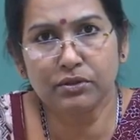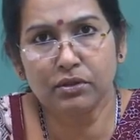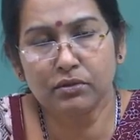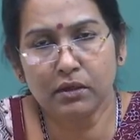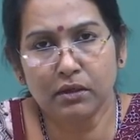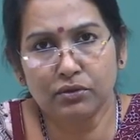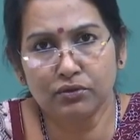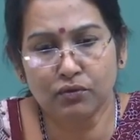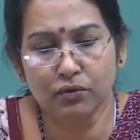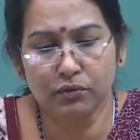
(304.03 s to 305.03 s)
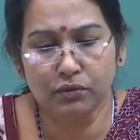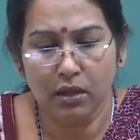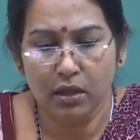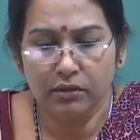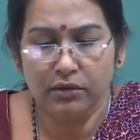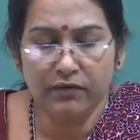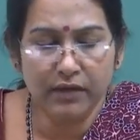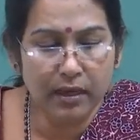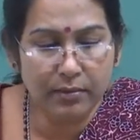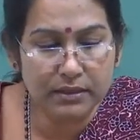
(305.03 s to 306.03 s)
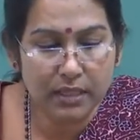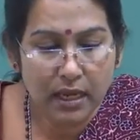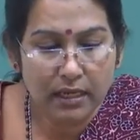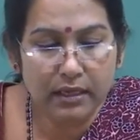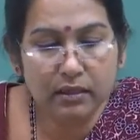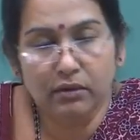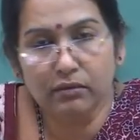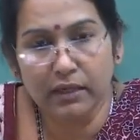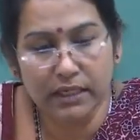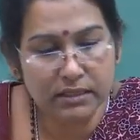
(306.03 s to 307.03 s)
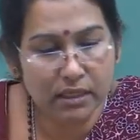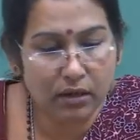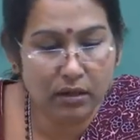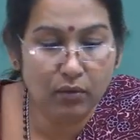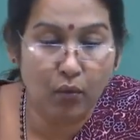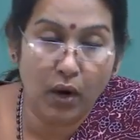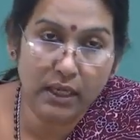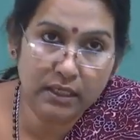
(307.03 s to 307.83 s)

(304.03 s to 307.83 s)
the 3 variables. Like one is that under what